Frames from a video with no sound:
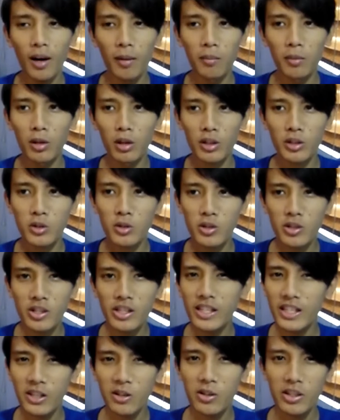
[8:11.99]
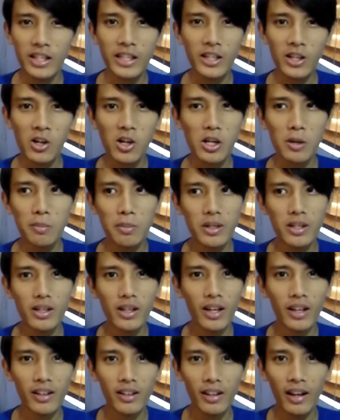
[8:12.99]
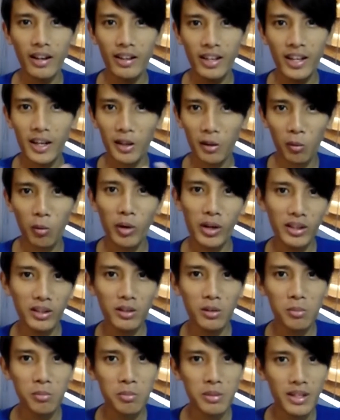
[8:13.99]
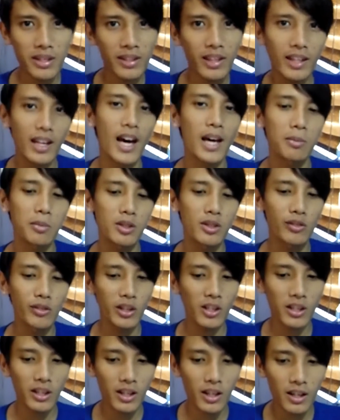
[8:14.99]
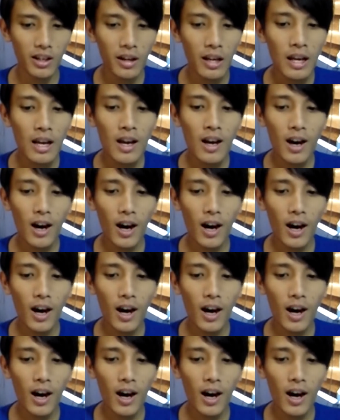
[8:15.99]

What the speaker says: looks really, really creepy, and I can't wait to be in that atmosphere again.